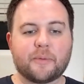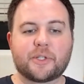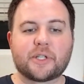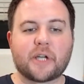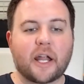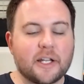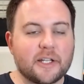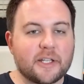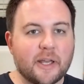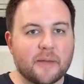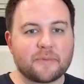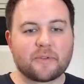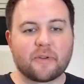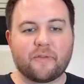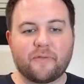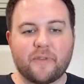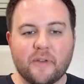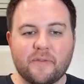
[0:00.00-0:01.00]
Shot attempts
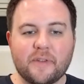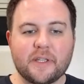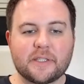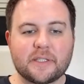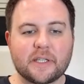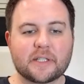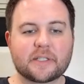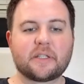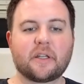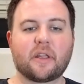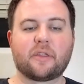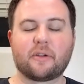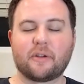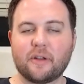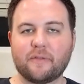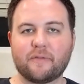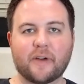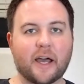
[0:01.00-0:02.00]
were
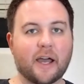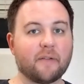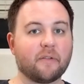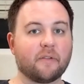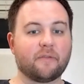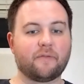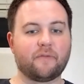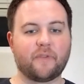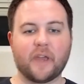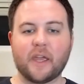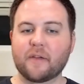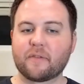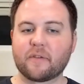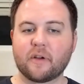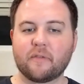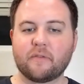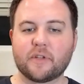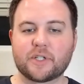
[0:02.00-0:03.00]
56-35 in
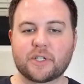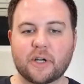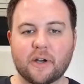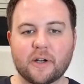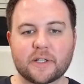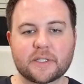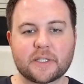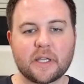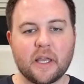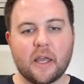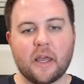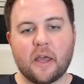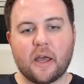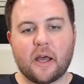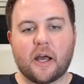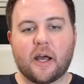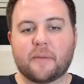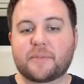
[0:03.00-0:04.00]
favor of the Sharks.
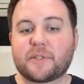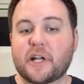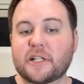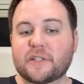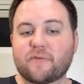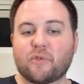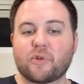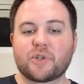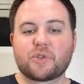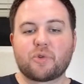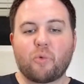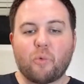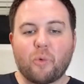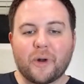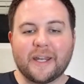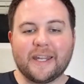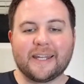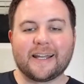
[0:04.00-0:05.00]
Shots for
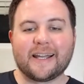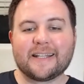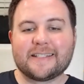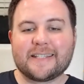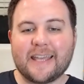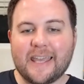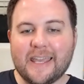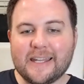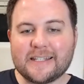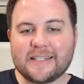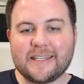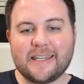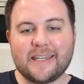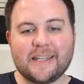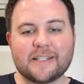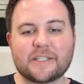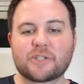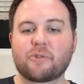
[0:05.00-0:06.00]

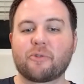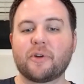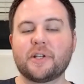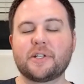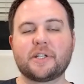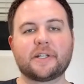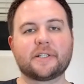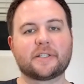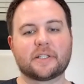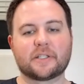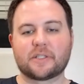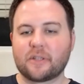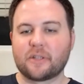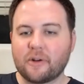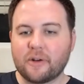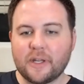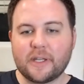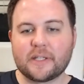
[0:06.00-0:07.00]
29-18, scoring chances
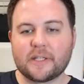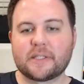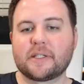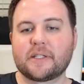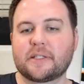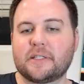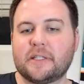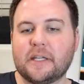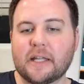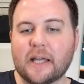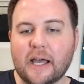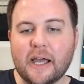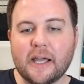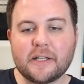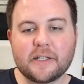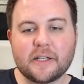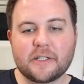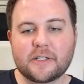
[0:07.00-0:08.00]
30-16,
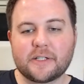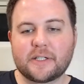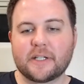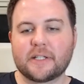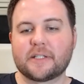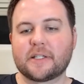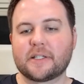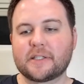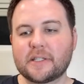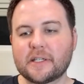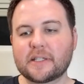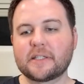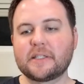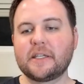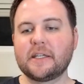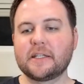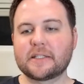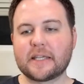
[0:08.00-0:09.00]
high danger chances
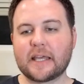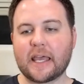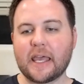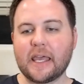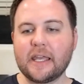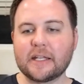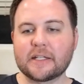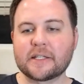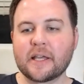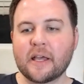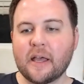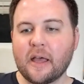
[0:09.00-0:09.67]
16-8.